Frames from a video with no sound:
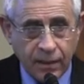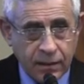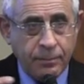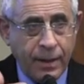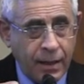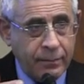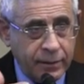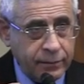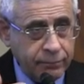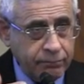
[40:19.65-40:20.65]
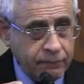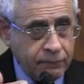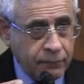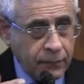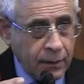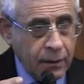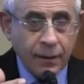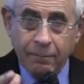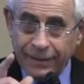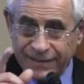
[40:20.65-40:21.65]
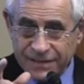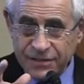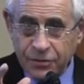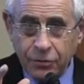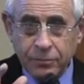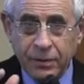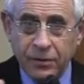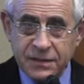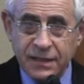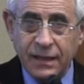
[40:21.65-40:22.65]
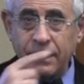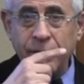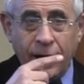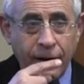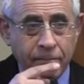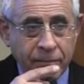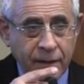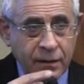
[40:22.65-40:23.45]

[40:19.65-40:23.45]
in the parliament. But this is good because in Libya